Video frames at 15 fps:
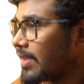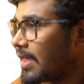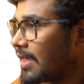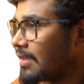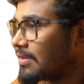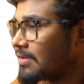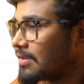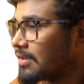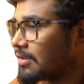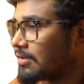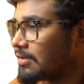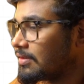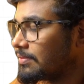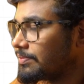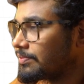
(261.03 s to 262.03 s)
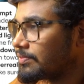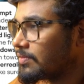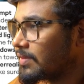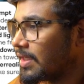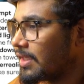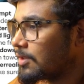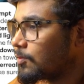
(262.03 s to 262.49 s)
and the
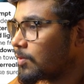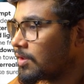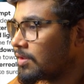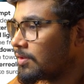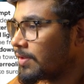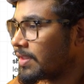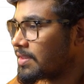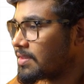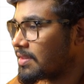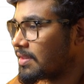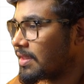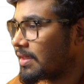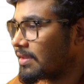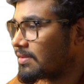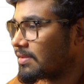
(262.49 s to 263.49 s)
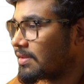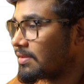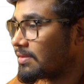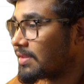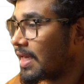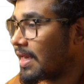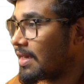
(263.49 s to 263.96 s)
next one you can see that it's a
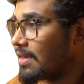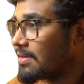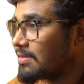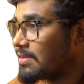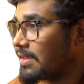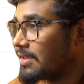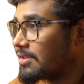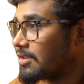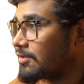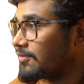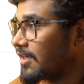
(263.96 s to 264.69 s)
stylized nature